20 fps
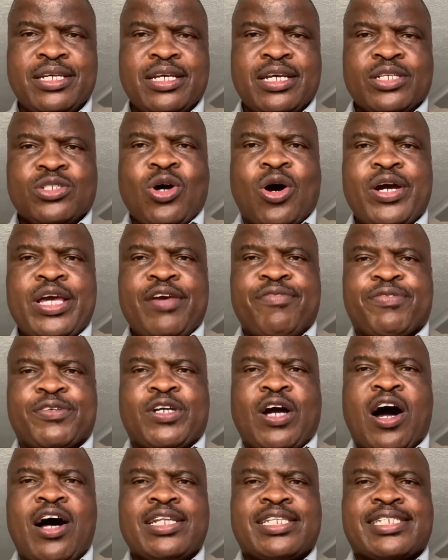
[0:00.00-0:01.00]
So if
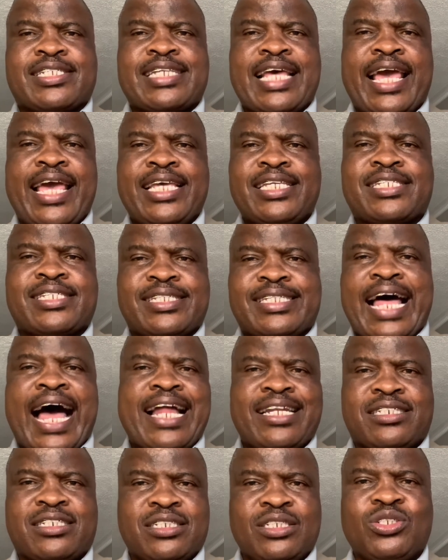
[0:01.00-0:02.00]
God says
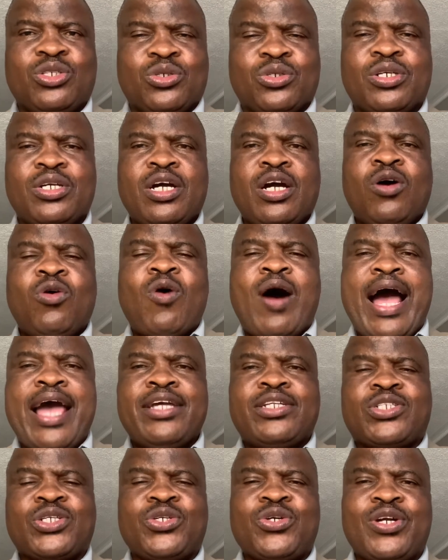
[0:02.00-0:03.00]
that to you, why
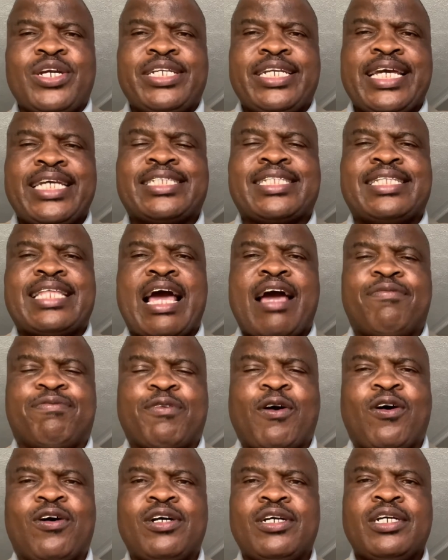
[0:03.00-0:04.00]
do you need
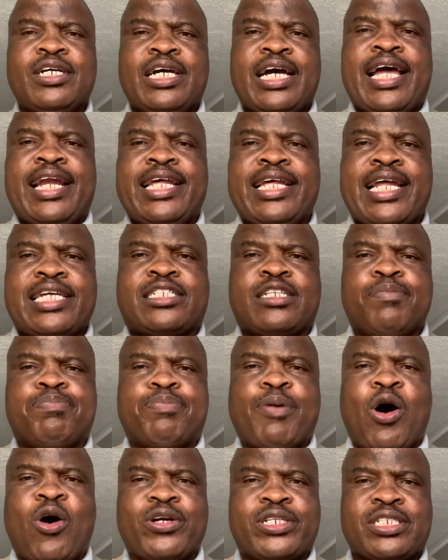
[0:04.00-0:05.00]
therefore a leadership
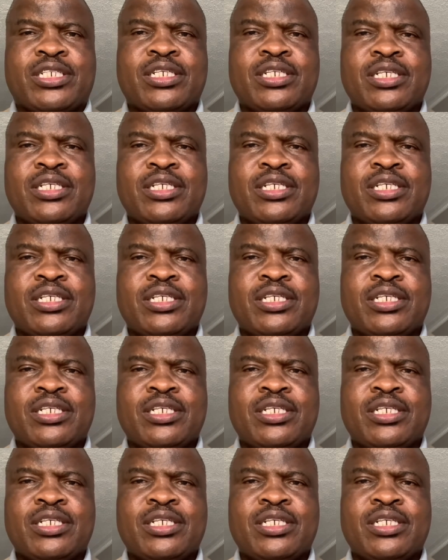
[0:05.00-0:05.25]
board?